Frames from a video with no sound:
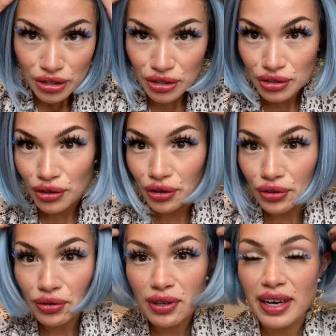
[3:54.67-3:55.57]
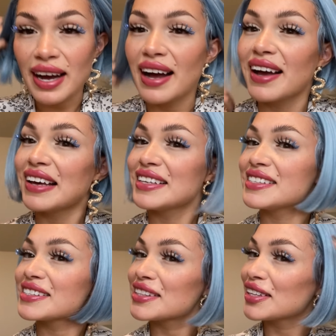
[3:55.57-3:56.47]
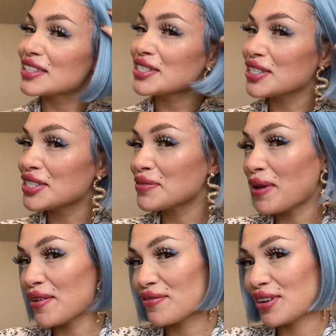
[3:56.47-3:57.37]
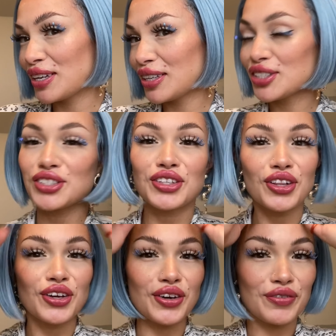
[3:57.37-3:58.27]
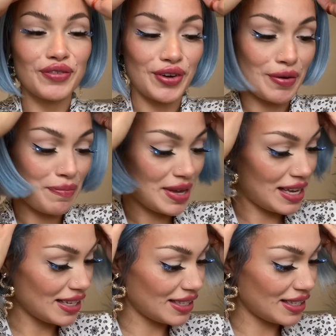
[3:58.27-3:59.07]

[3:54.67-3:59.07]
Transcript: So you guys, this is my finished look for Miss